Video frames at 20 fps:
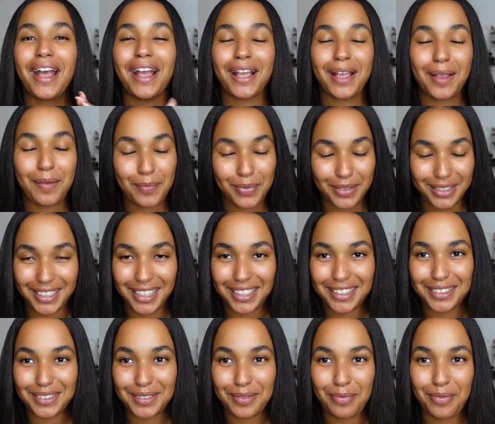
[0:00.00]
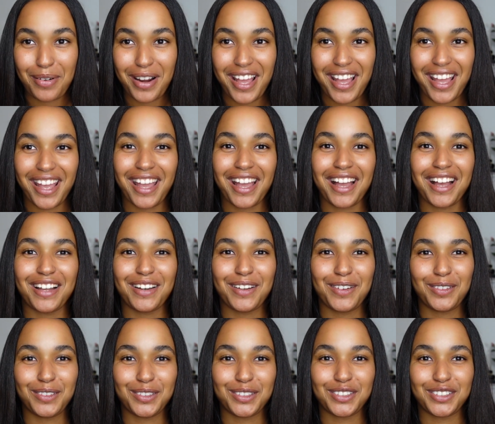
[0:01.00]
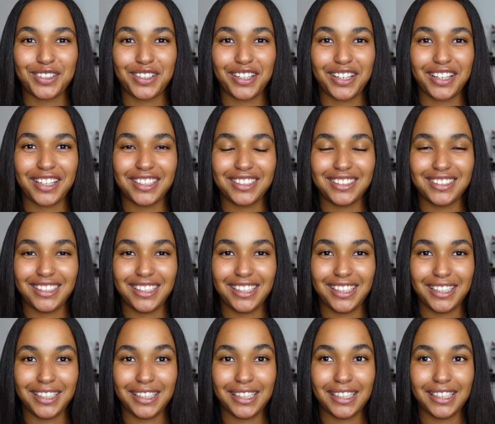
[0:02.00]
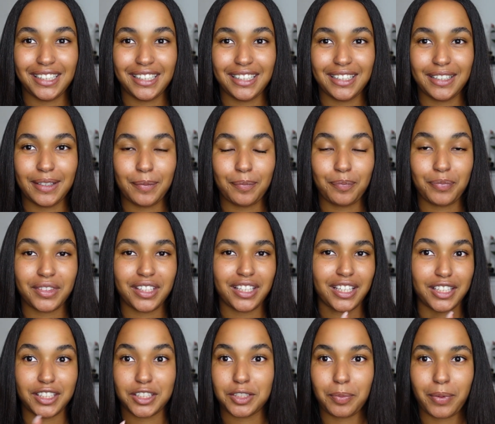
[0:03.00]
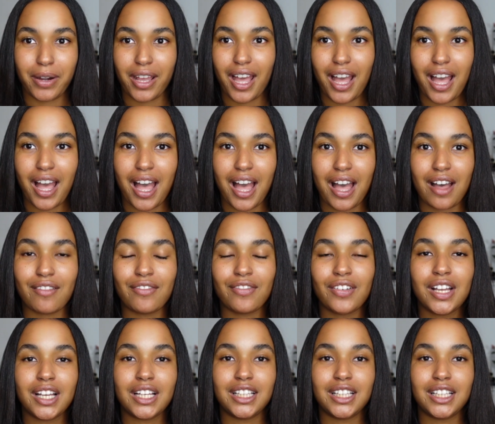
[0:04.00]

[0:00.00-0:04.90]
heat protective spray, and also the other spray I have.